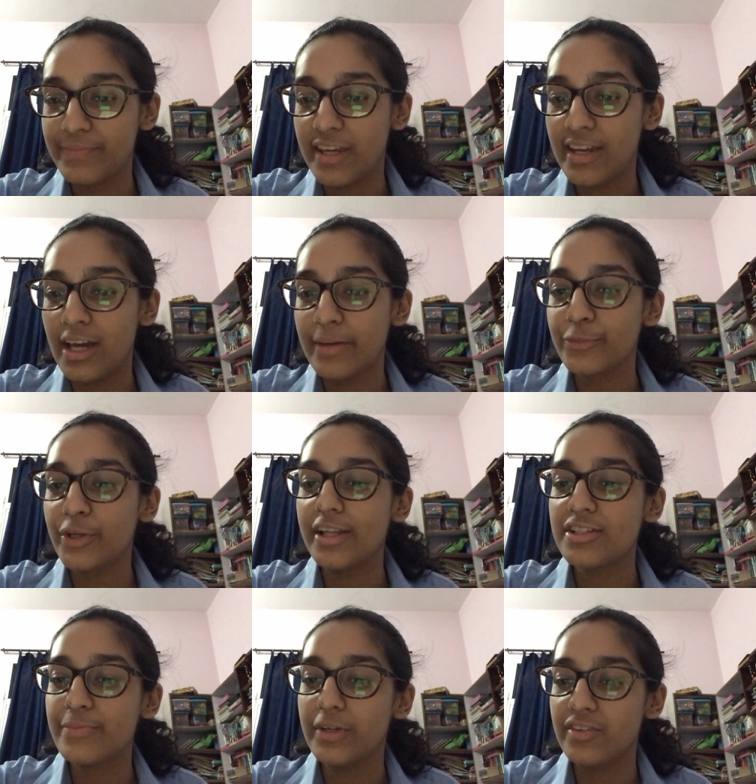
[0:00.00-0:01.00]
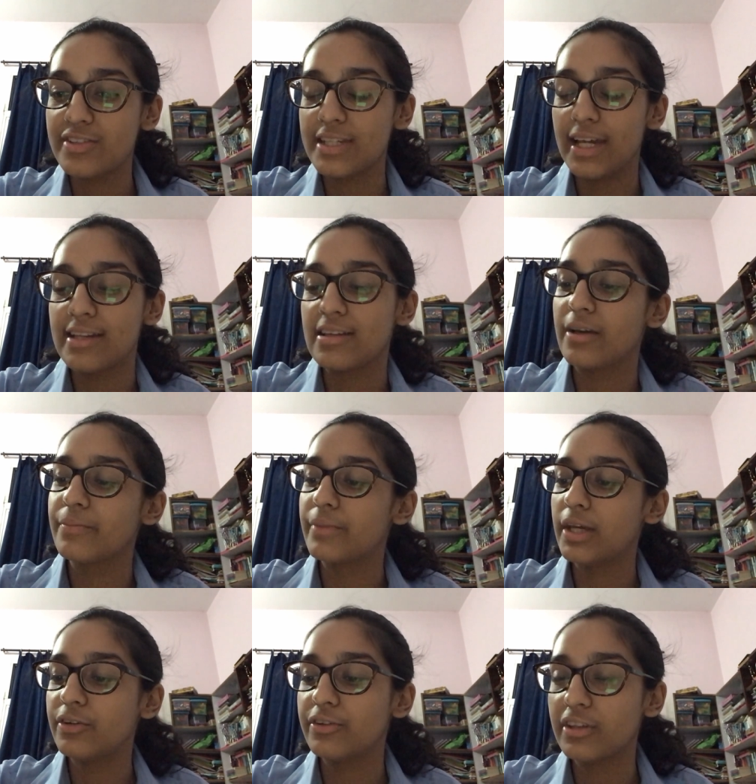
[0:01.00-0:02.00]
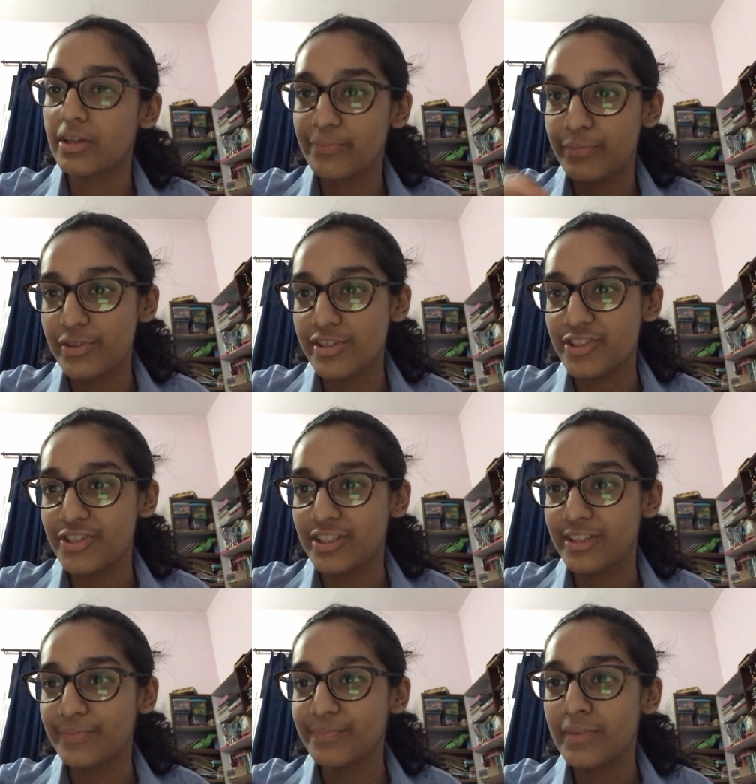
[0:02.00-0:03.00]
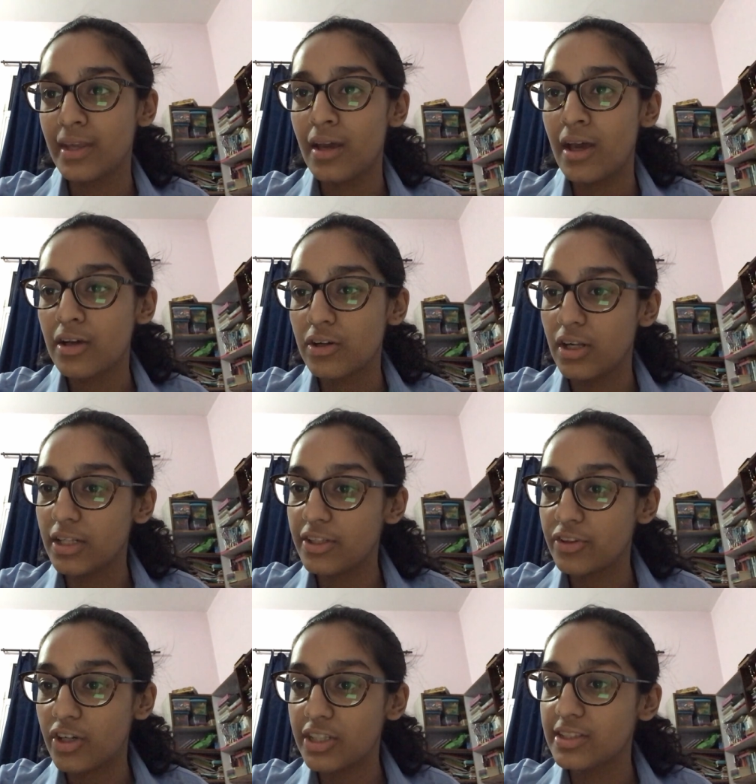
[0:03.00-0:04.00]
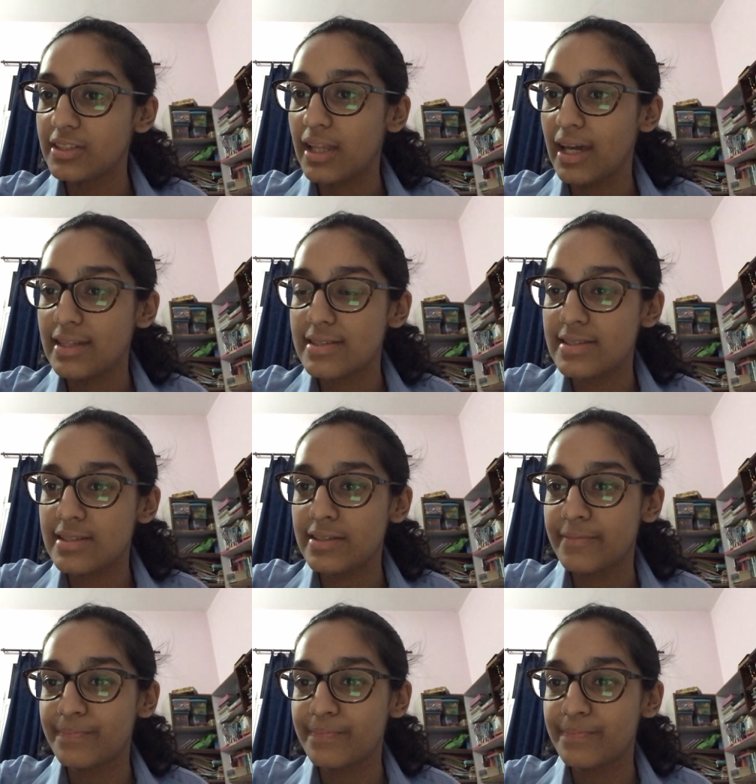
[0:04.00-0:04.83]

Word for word: and I am going to be reciting my own composition called The Northern Lights.